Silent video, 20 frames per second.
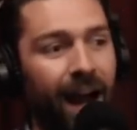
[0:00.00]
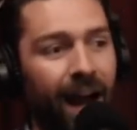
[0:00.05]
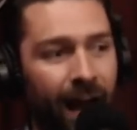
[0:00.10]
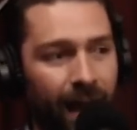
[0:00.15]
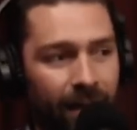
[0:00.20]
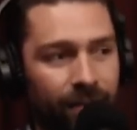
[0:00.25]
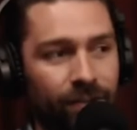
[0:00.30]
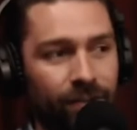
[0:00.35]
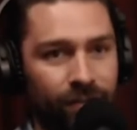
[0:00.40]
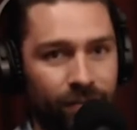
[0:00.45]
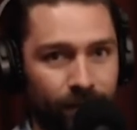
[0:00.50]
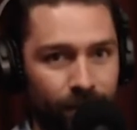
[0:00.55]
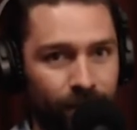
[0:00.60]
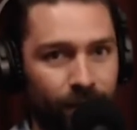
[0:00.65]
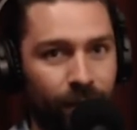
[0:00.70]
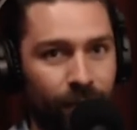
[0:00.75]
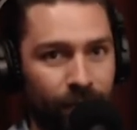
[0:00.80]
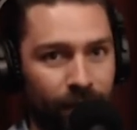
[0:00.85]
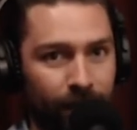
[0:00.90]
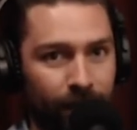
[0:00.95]
I just do
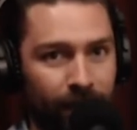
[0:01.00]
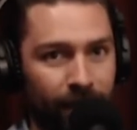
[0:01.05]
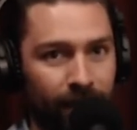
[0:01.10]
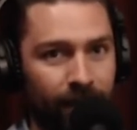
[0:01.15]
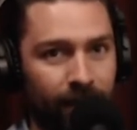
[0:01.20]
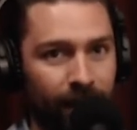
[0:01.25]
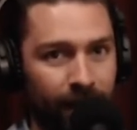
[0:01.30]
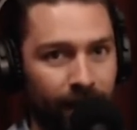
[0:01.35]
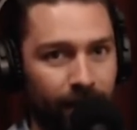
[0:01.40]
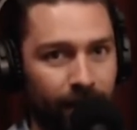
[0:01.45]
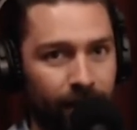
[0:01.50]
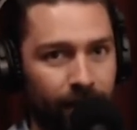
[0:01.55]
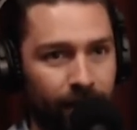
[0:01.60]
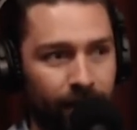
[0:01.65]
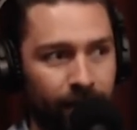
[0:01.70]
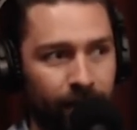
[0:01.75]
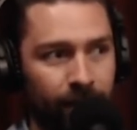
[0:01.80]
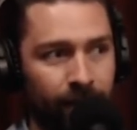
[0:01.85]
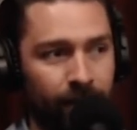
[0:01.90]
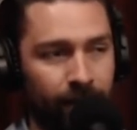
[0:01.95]
not recommend that yeah.
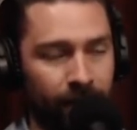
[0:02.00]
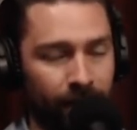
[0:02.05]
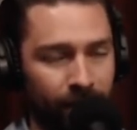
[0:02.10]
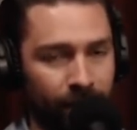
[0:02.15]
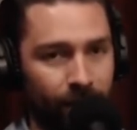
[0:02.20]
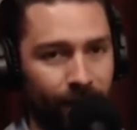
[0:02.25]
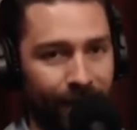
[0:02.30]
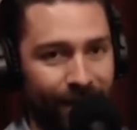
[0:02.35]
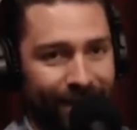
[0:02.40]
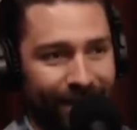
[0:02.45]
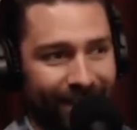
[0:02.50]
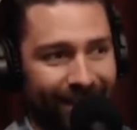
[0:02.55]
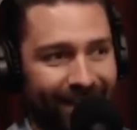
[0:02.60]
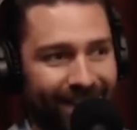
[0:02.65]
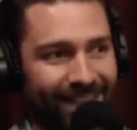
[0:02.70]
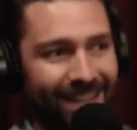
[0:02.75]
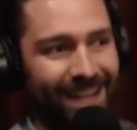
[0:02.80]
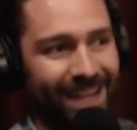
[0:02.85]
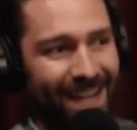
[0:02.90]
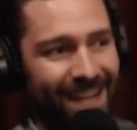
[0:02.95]
situation.
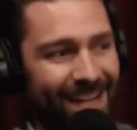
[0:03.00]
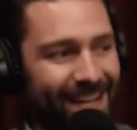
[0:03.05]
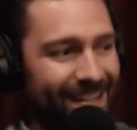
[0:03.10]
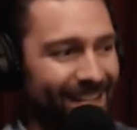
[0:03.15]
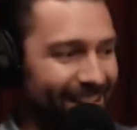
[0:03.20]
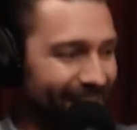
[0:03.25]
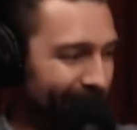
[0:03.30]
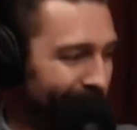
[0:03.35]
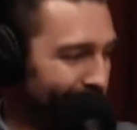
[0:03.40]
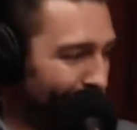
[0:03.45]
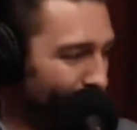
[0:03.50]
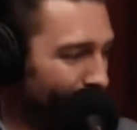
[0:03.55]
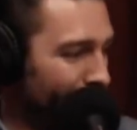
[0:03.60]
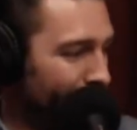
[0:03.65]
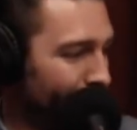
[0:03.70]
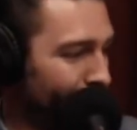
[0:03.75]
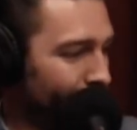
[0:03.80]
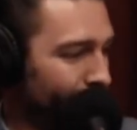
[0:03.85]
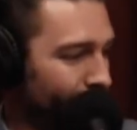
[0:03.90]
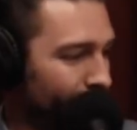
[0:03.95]
Yeah. So
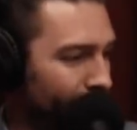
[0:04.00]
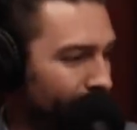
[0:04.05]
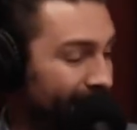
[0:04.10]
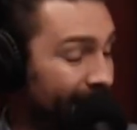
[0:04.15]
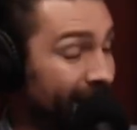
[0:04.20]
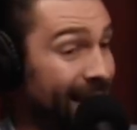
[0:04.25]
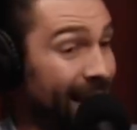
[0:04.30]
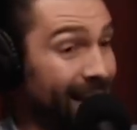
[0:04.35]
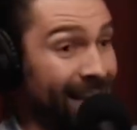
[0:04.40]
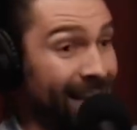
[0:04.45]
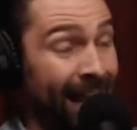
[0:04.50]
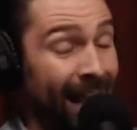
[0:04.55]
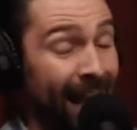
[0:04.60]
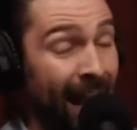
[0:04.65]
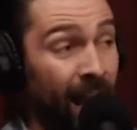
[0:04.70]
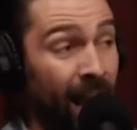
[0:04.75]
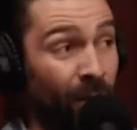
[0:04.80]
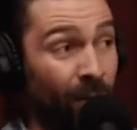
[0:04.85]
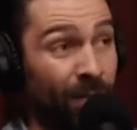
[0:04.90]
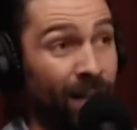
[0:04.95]
um, yeah, that's
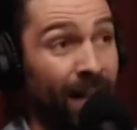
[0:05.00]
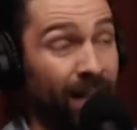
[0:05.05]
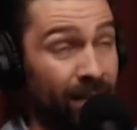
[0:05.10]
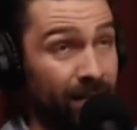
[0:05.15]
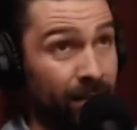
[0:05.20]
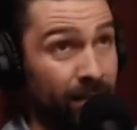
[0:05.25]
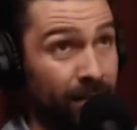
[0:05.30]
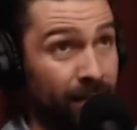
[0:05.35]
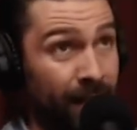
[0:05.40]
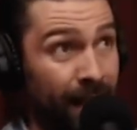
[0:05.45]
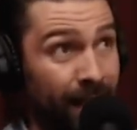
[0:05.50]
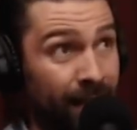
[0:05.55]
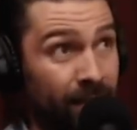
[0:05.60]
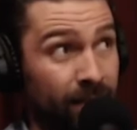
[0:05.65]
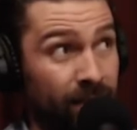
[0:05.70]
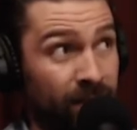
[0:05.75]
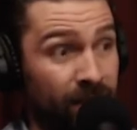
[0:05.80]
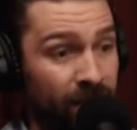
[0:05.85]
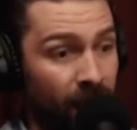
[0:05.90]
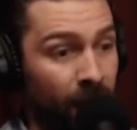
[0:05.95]
how that that
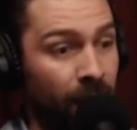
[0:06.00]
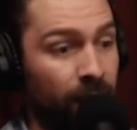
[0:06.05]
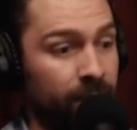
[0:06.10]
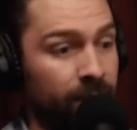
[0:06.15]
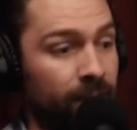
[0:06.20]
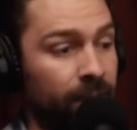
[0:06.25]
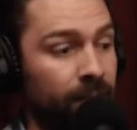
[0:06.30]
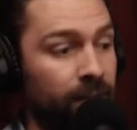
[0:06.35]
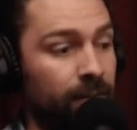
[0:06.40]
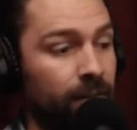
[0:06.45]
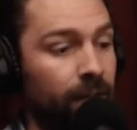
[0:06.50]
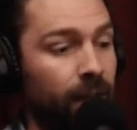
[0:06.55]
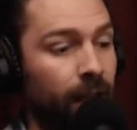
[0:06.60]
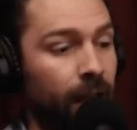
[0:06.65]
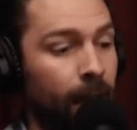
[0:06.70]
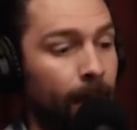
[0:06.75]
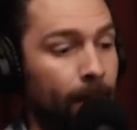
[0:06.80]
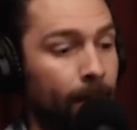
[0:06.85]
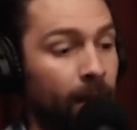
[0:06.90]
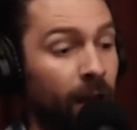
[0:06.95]
started.
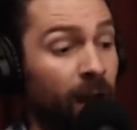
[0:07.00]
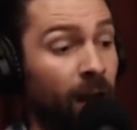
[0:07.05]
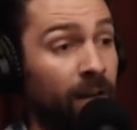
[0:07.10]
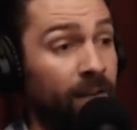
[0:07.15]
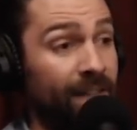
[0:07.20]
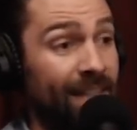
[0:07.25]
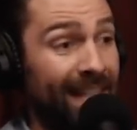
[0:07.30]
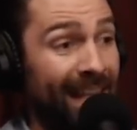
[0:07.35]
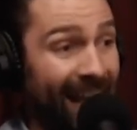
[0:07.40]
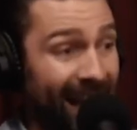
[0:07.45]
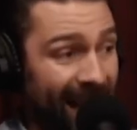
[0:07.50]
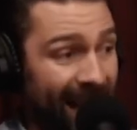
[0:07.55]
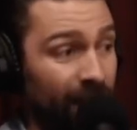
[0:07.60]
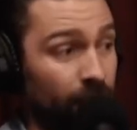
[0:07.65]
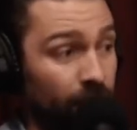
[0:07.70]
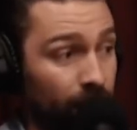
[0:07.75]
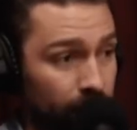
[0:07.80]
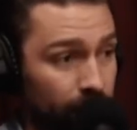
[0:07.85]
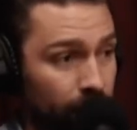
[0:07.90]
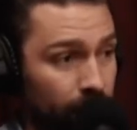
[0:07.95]
Um,
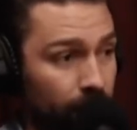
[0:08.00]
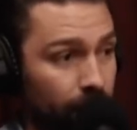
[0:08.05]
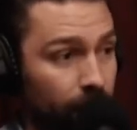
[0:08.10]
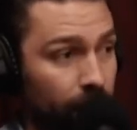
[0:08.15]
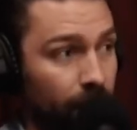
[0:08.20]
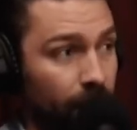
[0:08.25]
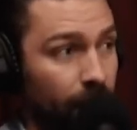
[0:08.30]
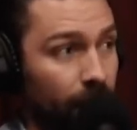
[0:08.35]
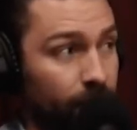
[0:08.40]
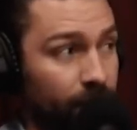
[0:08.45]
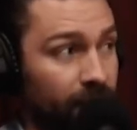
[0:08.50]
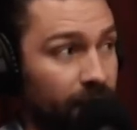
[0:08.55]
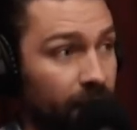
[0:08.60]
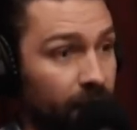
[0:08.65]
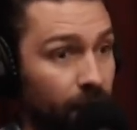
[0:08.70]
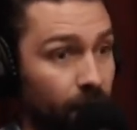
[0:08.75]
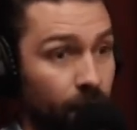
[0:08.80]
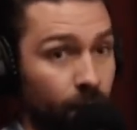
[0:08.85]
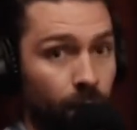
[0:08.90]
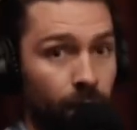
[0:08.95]
until it was
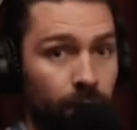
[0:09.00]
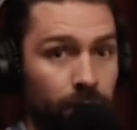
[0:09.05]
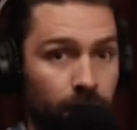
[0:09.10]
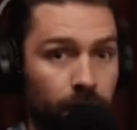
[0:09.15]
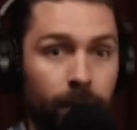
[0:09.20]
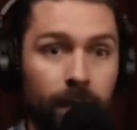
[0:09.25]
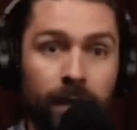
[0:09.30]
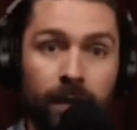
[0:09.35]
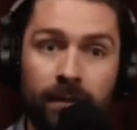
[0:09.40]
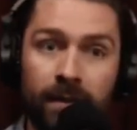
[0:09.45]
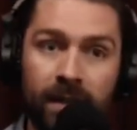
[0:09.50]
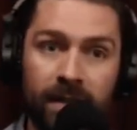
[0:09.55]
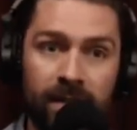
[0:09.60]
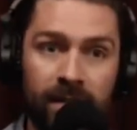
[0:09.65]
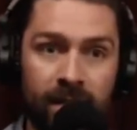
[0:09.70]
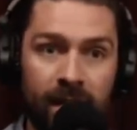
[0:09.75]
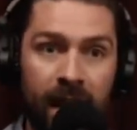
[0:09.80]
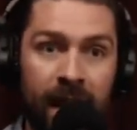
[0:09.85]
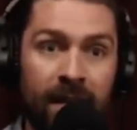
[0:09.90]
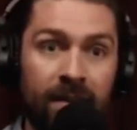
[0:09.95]
like, oh, hold on a minute,
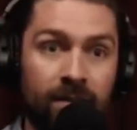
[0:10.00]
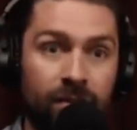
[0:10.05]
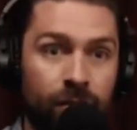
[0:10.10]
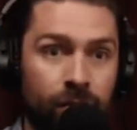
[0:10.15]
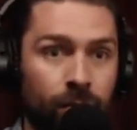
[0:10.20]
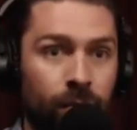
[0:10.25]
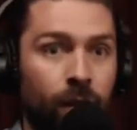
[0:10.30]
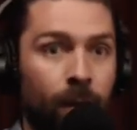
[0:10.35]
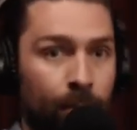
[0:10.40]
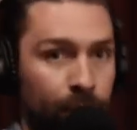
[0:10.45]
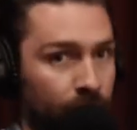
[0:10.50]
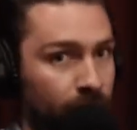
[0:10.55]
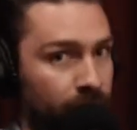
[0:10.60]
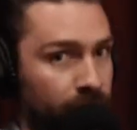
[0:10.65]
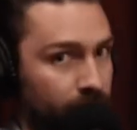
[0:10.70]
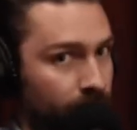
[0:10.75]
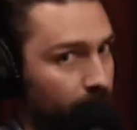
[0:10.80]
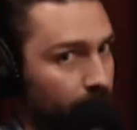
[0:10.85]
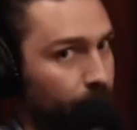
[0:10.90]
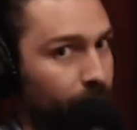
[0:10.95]
this industry
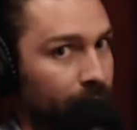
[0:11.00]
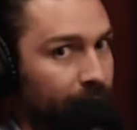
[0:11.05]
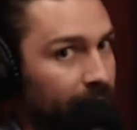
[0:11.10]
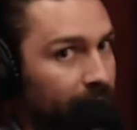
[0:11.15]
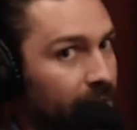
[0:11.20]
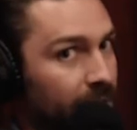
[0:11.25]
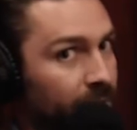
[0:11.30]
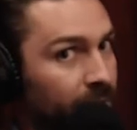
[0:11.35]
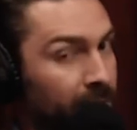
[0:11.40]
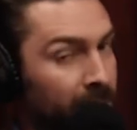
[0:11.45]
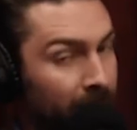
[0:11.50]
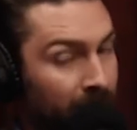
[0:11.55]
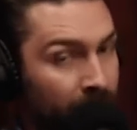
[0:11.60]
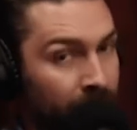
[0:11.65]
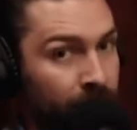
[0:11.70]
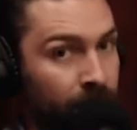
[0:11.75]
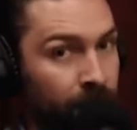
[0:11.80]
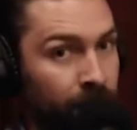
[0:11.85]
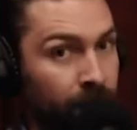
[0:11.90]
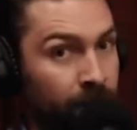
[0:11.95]
operates on a completely different
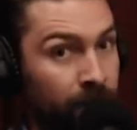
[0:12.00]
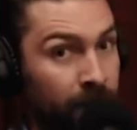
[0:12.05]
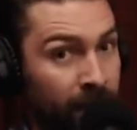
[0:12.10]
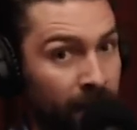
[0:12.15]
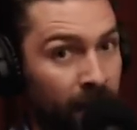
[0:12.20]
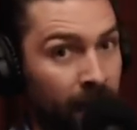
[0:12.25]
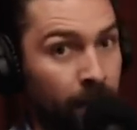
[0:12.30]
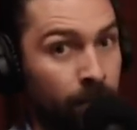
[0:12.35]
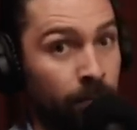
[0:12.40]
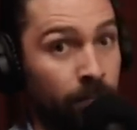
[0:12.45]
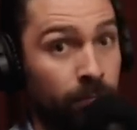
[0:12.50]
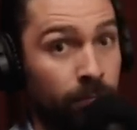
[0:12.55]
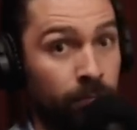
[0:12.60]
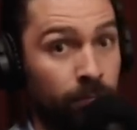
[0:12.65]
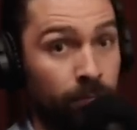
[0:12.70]
level that I'm